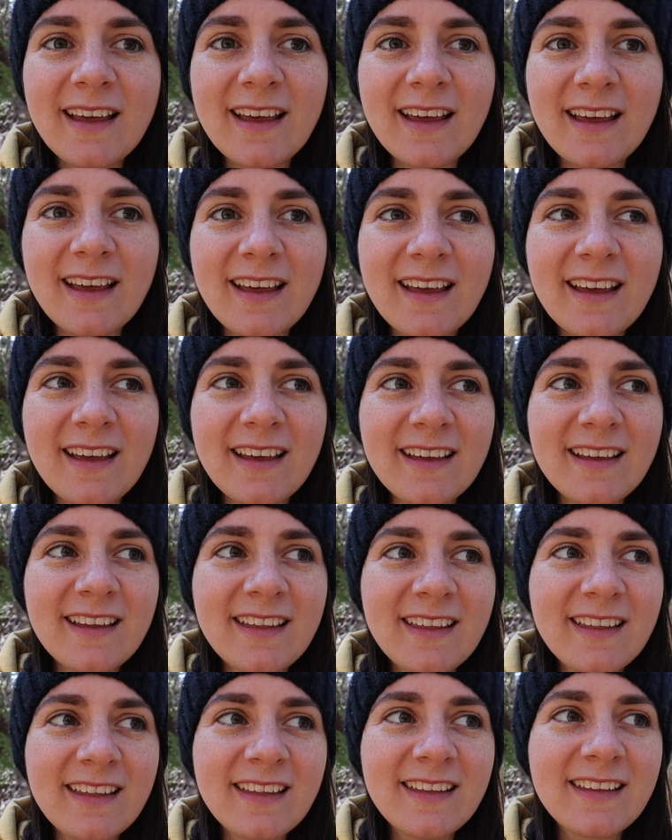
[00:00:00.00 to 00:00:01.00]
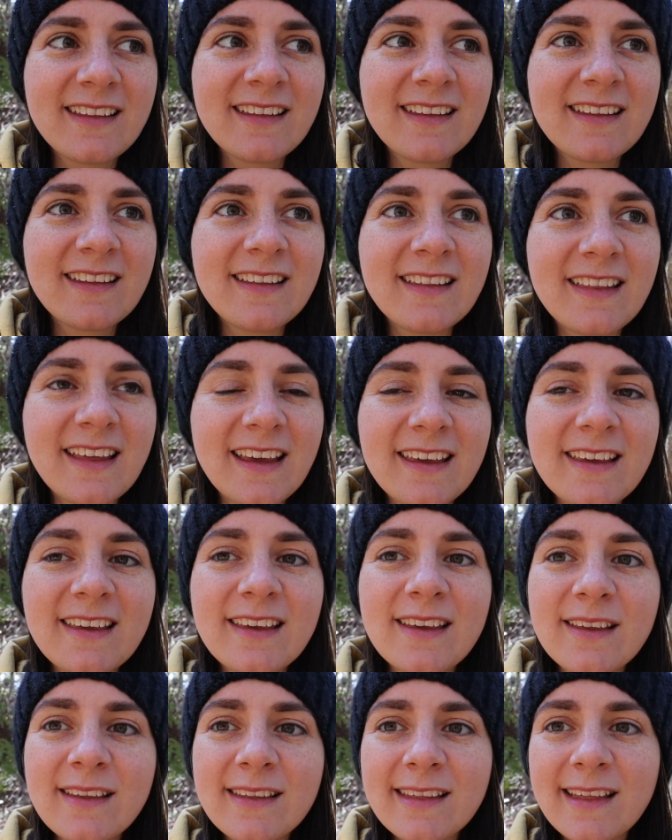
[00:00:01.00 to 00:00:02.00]
like,
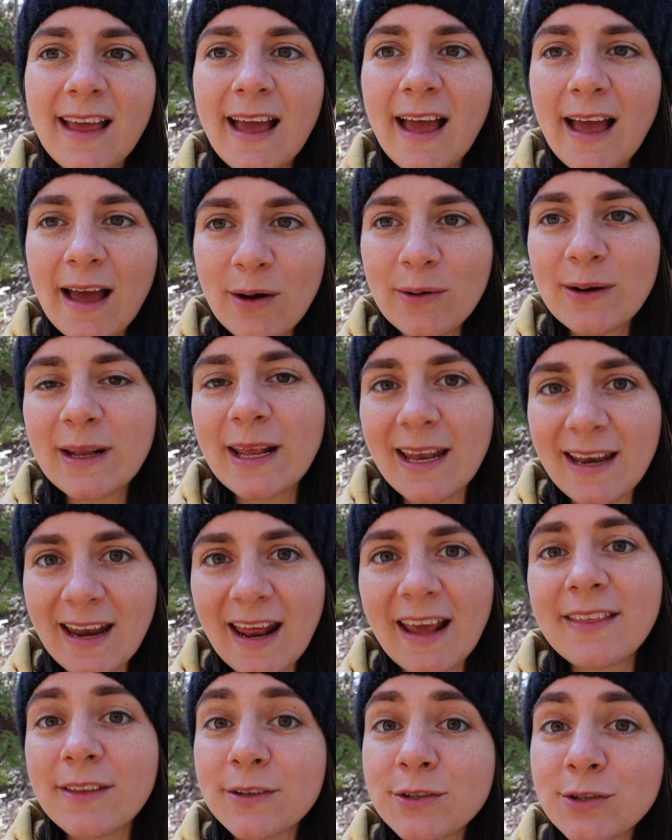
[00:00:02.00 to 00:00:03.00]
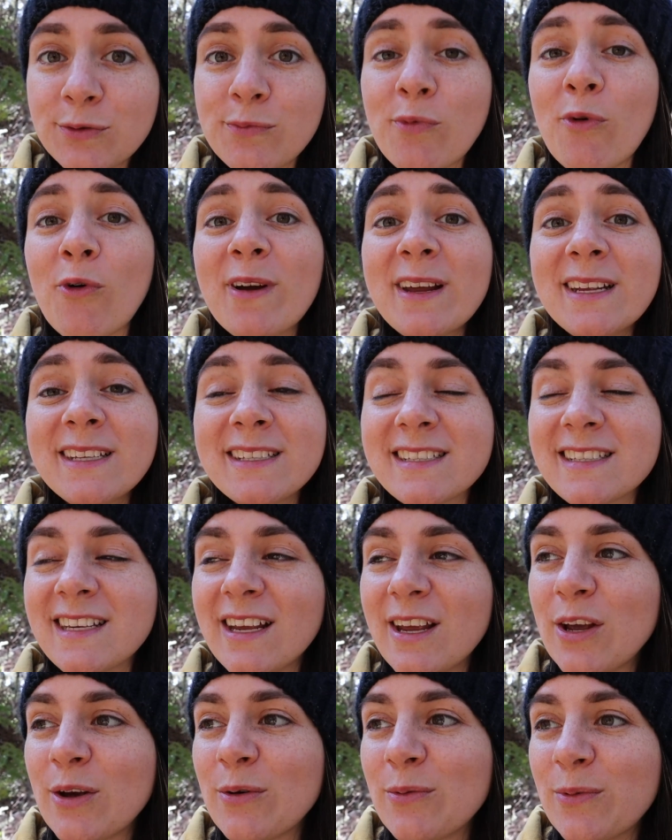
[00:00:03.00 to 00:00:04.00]
how to connect the 2 points
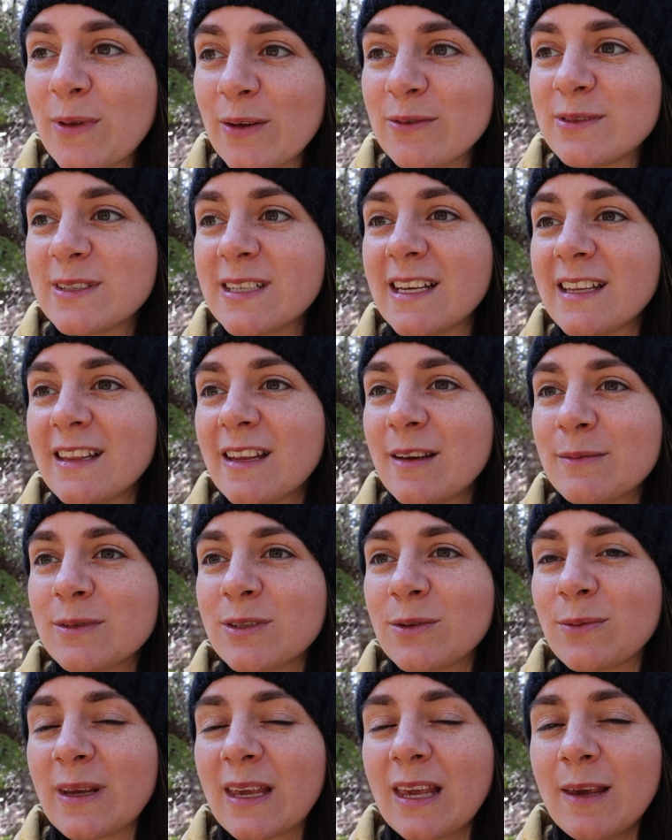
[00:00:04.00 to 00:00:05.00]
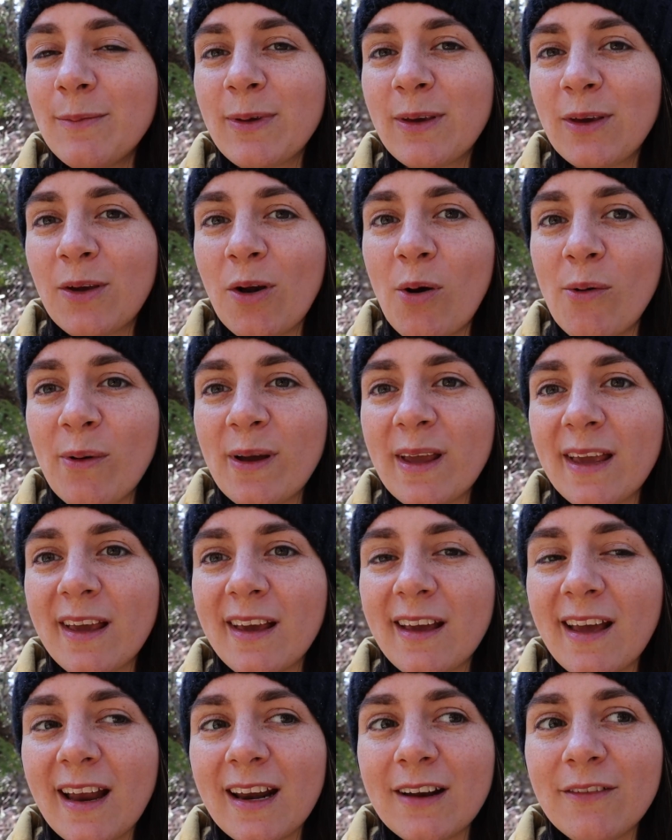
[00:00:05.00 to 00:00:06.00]
without seeing them. So we keep
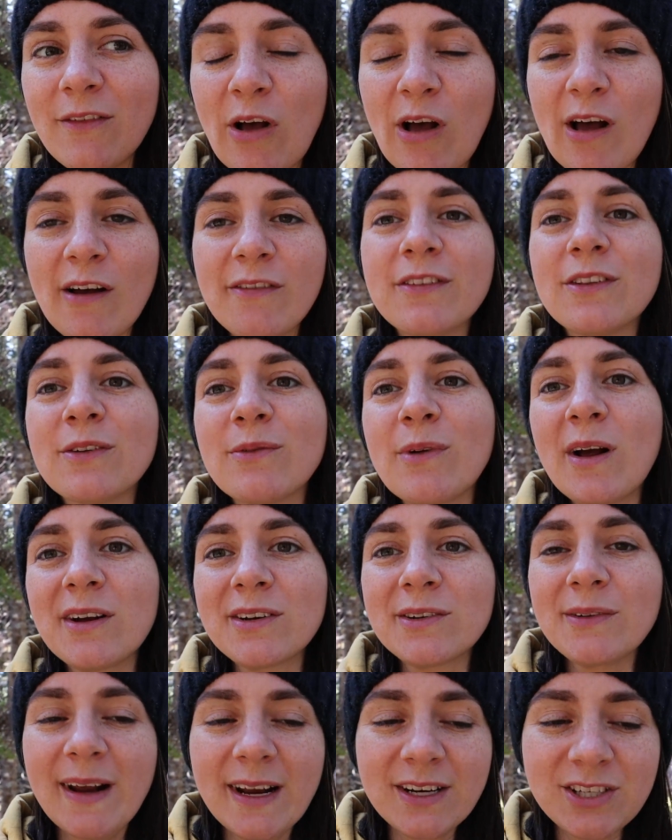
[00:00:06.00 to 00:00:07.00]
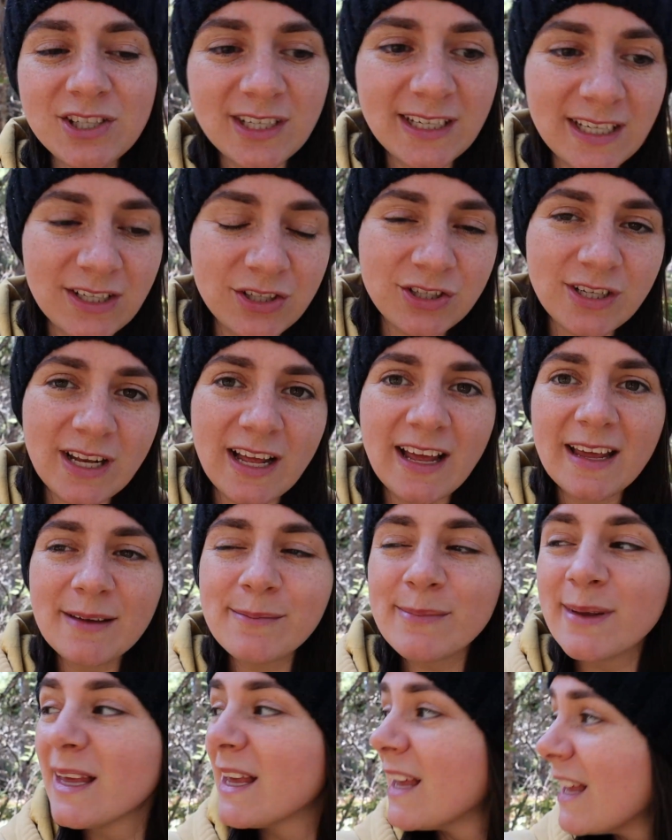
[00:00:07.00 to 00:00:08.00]
going kind of off in the wrong direction each
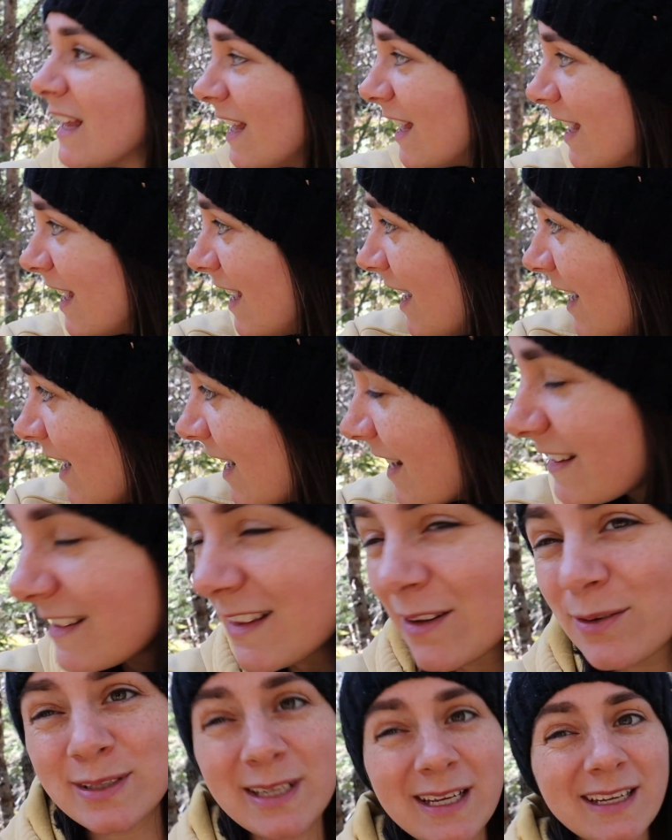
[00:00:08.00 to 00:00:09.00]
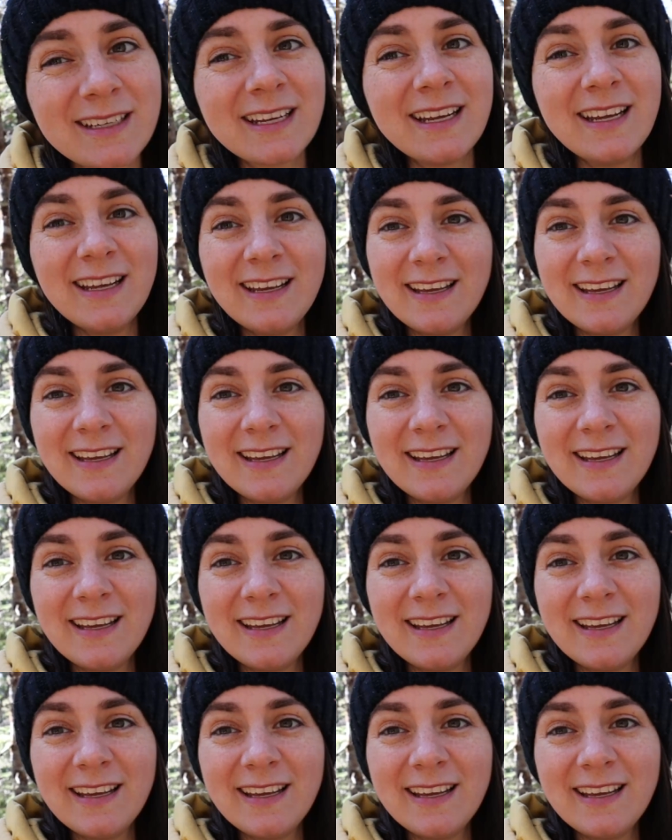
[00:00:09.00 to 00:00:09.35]
time. I think that was like